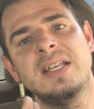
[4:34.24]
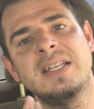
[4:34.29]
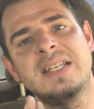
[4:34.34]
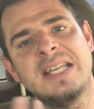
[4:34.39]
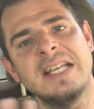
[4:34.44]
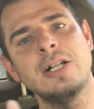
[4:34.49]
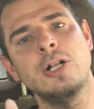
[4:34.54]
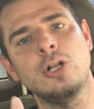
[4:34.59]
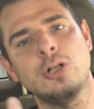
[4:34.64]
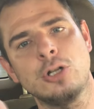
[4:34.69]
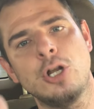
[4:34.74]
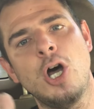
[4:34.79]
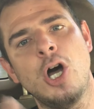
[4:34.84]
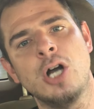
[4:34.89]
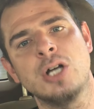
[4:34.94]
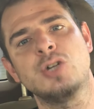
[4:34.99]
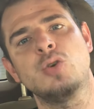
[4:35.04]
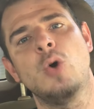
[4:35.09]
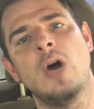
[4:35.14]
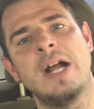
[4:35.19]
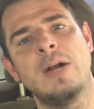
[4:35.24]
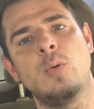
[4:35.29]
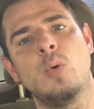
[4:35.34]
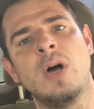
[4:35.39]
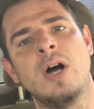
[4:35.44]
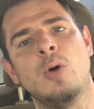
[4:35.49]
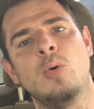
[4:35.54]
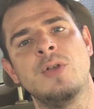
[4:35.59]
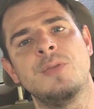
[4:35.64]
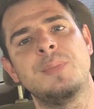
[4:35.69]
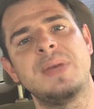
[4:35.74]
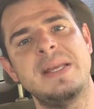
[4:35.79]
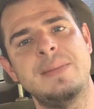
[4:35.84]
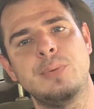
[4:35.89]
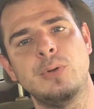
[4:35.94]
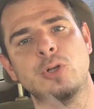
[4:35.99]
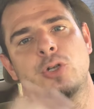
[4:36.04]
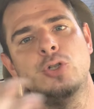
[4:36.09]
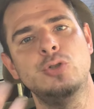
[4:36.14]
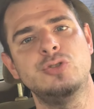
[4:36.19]
get along quite well with
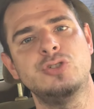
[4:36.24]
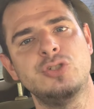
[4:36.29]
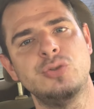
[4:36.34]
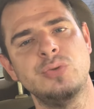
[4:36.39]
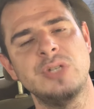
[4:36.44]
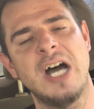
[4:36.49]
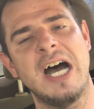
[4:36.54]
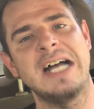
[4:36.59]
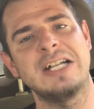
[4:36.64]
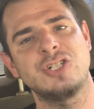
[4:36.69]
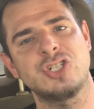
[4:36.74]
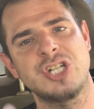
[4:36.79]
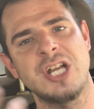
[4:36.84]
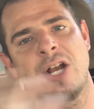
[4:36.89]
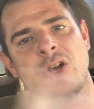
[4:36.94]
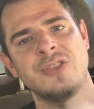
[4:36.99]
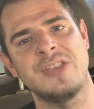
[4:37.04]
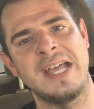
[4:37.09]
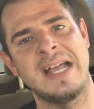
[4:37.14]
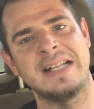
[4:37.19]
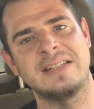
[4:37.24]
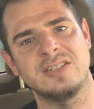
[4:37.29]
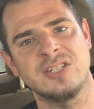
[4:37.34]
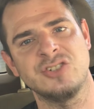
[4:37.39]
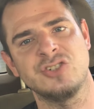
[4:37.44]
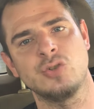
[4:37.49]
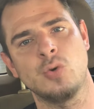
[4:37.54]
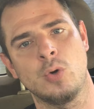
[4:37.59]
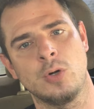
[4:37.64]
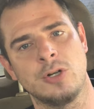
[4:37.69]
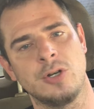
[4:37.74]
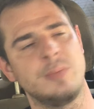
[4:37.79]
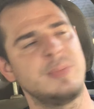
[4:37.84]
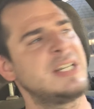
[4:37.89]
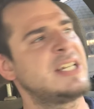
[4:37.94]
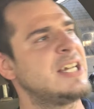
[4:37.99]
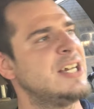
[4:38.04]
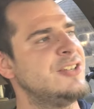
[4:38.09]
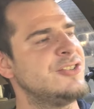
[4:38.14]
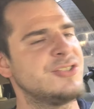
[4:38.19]
people who do not share that disorder,
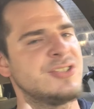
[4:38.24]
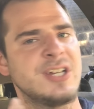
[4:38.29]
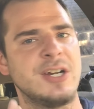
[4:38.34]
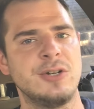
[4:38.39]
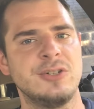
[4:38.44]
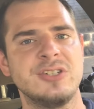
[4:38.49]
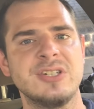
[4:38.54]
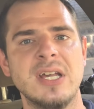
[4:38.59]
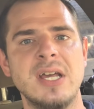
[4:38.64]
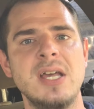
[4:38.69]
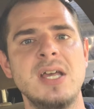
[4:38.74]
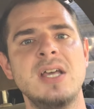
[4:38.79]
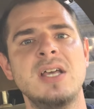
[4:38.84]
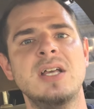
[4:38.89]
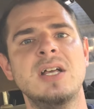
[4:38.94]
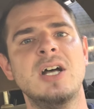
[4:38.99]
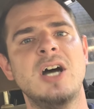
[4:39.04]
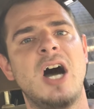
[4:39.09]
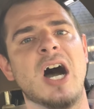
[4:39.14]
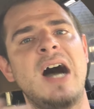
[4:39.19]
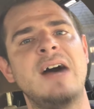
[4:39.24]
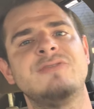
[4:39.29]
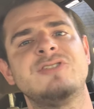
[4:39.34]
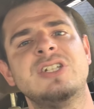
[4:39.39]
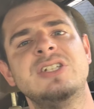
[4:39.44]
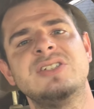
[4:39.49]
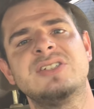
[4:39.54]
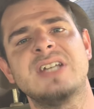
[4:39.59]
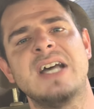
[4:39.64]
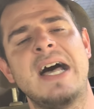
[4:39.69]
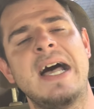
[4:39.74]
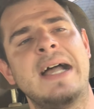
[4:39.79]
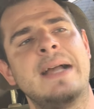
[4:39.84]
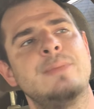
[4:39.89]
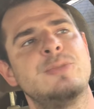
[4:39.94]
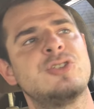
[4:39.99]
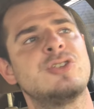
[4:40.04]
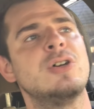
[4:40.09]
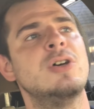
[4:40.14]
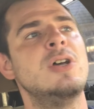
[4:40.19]
because there's
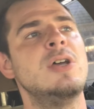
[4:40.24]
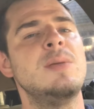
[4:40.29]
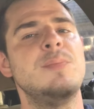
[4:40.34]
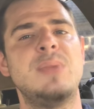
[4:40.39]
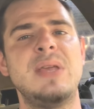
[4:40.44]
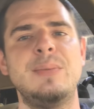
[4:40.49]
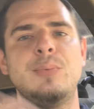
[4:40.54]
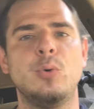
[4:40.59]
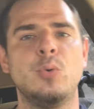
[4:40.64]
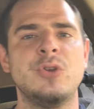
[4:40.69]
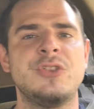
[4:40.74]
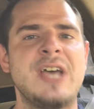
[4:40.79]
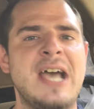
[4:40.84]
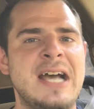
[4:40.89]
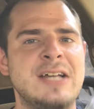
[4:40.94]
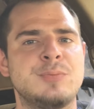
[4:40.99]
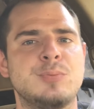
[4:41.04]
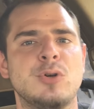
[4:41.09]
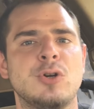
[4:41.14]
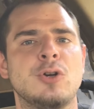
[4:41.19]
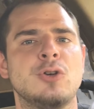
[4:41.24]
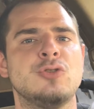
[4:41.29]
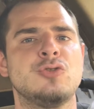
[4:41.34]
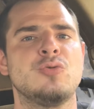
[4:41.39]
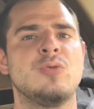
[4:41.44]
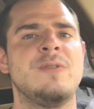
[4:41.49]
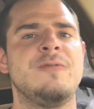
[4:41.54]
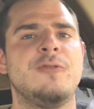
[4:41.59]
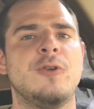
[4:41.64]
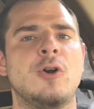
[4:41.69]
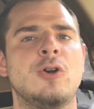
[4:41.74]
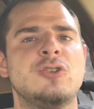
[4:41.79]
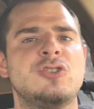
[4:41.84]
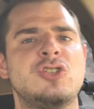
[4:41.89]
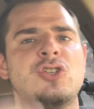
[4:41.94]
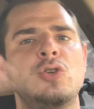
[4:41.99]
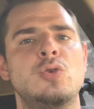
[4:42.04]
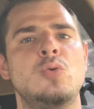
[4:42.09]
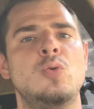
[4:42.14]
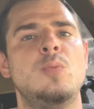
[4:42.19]
oftentimes people with Asperger's refer
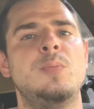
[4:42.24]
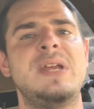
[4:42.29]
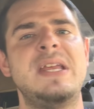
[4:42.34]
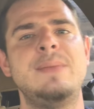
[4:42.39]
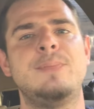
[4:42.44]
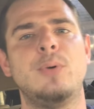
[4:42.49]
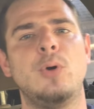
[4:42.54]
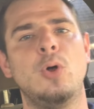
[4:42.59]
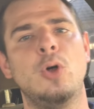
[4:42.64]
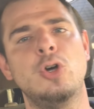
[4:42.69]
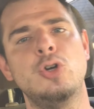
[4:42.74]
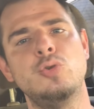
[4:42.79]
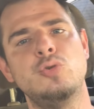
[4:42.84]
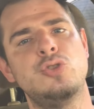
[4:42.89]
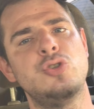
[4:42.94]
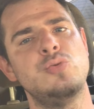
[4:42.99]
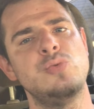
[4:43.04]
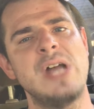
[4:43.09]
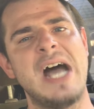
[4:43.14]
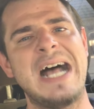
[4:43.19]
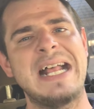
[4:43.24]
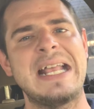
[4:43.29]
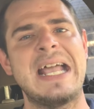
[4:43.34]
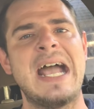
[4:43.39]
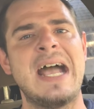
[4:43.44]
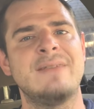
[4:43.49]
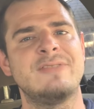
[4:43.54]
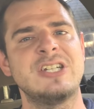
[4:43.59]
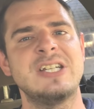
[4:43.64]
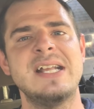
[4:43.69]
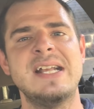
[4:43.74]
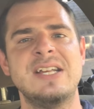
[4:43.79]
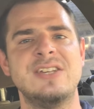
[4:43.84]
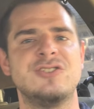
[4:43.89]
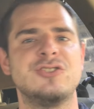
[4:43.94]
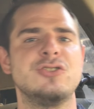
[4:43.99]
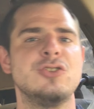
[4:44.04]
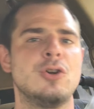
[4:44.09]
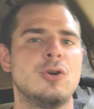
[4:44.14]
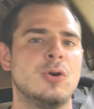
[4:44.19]
to people who do not have it
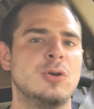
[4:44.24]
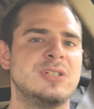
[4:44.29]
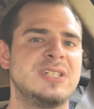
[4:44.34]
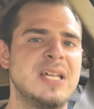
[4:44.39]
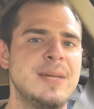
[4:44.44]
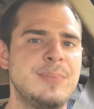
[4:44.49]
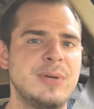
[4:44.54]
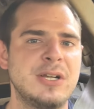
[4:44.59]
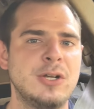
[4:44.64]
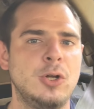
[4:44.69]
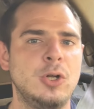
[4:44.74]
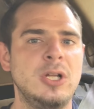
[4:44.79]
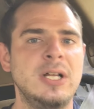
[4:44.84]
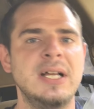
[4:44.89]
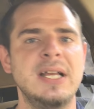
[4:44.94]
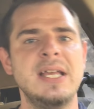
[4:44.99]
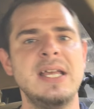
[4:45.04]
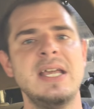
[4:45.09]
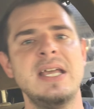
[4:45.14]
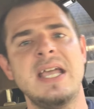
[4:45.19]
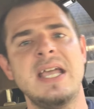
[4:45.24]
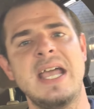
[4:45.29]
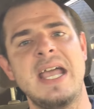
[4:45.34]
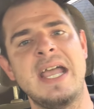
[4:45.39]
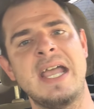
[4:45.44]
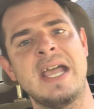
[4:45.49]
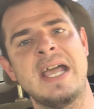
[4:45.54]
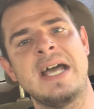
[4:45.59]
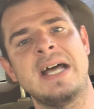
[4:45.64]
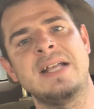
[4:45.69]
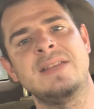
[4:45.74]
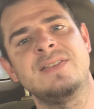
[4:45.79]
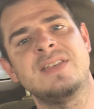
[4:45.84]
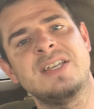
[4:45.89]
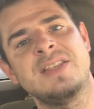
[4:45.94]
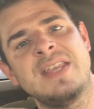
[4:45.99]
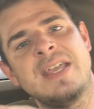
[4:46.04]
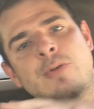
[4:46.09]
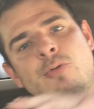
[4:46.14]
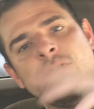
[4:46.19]
as neurotypical, and
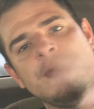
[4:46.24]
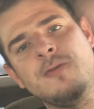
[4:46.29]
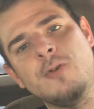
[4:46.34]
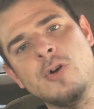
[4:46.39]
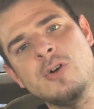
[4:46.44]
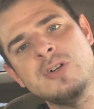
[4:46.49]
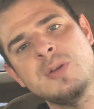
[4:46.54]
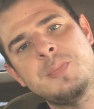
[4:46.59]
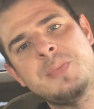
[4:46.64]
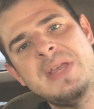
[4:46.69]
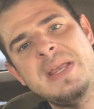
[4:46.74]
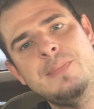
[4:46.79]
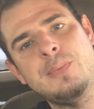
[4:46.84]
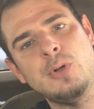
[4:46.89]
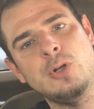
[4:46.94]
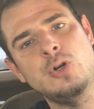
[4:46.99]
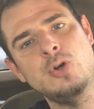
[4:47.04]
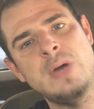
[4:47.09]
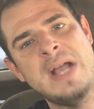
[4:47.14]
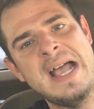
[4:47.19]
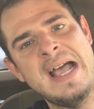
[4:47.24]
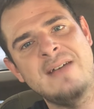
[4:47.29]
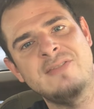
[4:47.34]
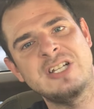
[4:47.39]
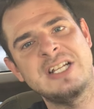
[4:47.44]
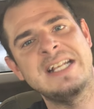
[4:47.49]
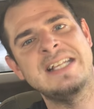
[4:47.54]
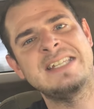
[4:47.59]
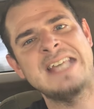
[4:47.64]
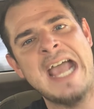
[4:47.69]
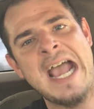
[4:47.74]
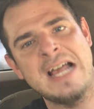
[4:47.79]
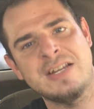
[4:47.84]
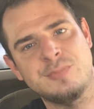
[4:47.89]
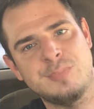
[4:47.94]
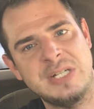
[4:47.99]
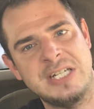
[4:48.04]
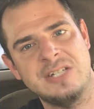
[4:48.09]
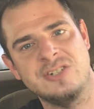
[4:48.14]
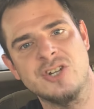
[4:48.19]
then they refer to people who have it as
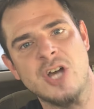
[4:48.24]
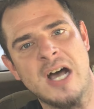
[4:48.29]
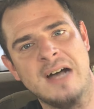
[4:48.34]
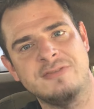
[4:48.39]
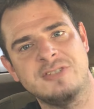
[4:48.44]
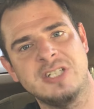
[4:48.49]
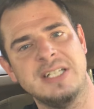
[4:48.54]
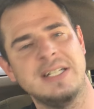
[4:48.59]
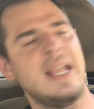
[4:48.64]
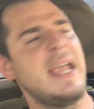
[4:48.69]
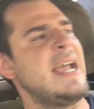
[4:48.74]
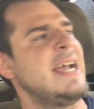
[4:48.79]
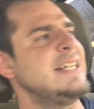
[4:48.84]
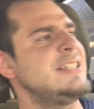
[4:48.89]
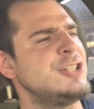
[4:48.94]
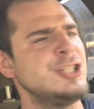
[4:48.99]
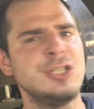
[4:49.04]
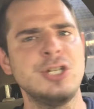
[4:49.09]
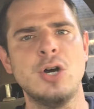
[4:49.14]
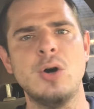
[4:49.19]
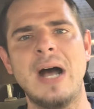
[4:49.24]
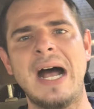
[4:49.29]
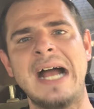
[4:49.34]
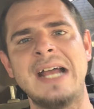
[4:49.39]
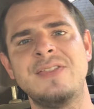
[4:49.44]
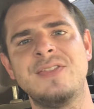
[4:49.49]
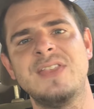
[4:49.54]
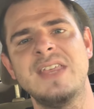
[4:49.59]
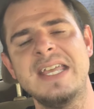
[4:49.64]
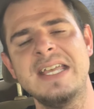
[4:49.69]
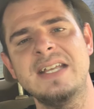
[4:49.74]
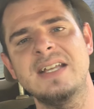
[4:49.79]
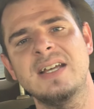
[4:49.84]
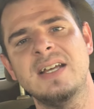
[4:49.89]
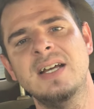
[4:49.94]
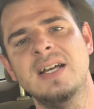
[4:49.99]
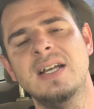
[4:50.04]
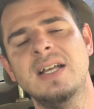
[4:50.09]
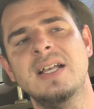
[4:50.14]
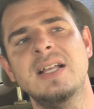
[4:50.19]
Aspies often. And, you know, I
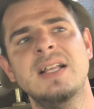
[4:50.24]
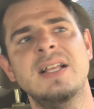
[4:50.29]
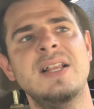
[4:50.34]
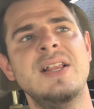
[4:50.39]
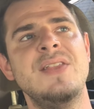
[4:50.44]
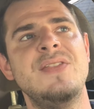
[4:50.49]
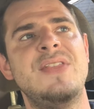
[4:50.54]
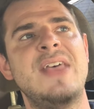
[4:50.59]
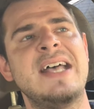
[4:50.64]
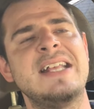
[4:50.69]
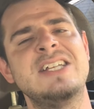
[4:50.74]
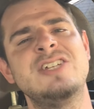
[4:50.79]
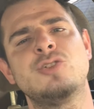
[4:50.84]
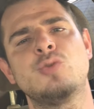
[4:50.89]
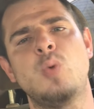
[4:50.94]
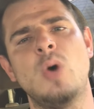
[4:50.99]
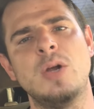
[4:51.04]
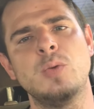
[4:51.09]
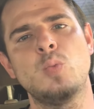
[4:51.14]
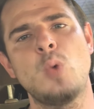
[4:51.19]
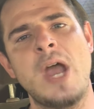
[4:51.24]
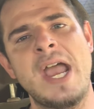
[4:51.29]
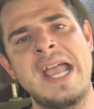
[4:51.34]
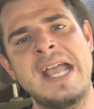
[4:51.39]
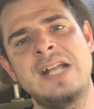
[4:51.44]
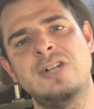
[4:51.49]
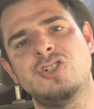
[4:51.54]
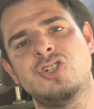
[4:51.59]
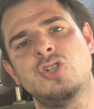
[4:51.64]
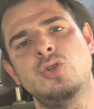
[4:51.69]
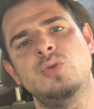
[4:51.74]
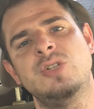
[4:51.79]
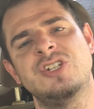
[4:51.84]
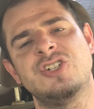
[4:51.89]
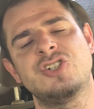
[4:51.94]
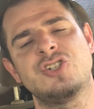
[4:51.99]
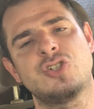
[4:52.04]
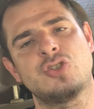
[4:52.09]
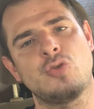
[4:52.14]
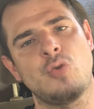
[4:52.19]
think that is one way to
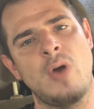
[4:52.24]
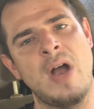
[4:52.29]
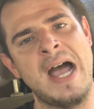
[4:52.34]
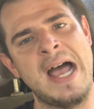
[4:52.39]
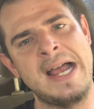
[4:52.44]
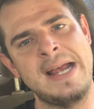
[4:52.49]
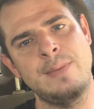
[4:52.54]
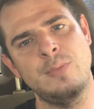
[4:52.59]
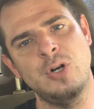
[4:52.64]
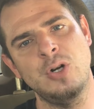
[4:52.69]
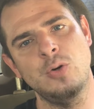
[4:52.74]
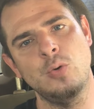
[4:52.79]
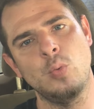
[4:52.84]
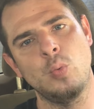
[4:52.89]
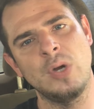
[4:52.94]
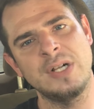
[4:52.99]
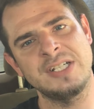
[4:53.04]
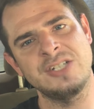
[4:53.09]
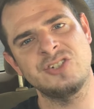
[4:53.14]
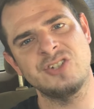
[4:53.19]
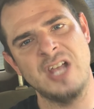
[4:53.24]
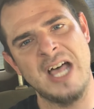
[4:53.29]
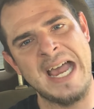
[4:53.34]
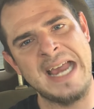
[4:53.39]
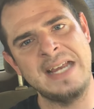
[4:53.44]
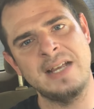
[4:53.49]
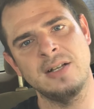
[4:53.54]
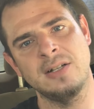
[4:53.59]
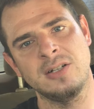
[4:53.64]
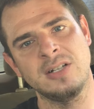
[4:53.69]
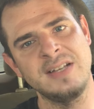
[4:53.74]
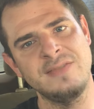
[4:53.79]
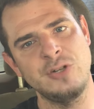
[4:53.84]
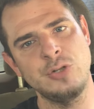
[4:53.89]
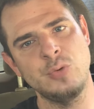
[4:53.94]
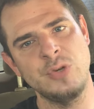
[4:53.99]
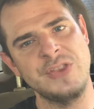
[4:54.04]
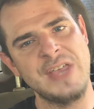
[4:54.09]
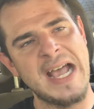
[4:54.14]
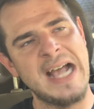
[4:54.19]
describe what it's like
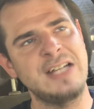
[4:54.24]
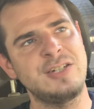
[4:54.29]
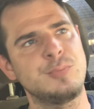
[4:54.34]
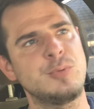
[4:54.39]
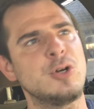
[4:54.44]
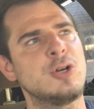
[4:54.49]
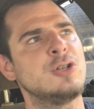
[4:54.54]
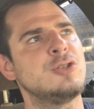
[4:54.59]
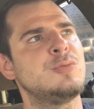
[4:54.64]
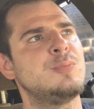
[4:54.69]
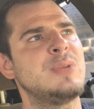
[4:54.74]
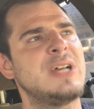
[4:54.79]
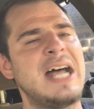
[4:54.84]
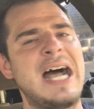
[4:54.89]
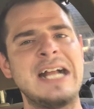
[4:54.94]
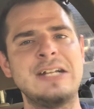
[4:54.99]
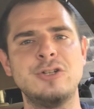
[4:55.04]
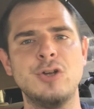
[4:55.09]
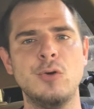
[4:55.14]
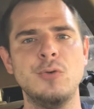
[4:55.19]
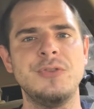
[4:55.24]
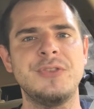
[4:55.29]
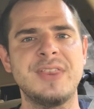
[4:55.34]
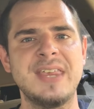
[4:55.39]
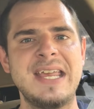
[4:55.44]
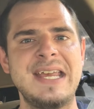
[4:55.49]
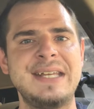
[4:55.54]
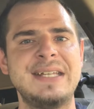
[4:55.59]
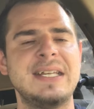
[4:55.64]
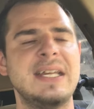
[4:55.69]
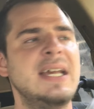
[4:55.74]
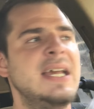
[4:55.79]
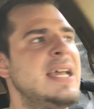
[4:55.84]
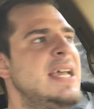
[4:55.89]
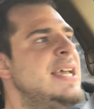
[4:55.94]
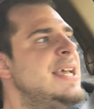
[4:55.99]
living with Asperger's, but I don't think